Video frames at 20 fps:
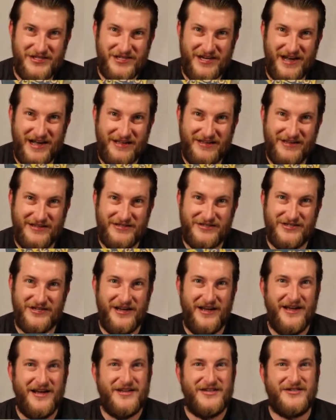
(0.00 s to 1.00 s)
challenge.
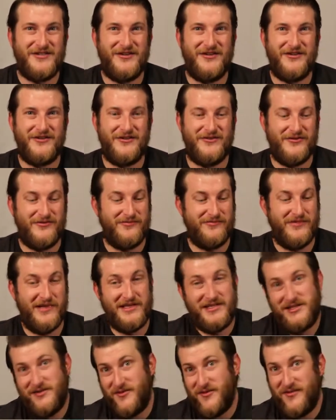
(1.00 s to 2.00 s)
So
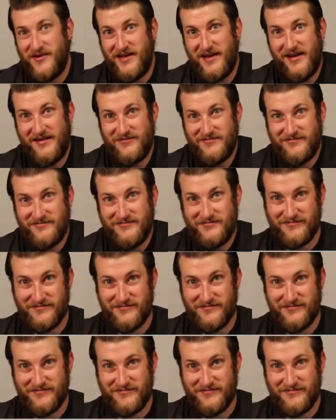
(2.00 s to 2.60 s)
let's see what we get.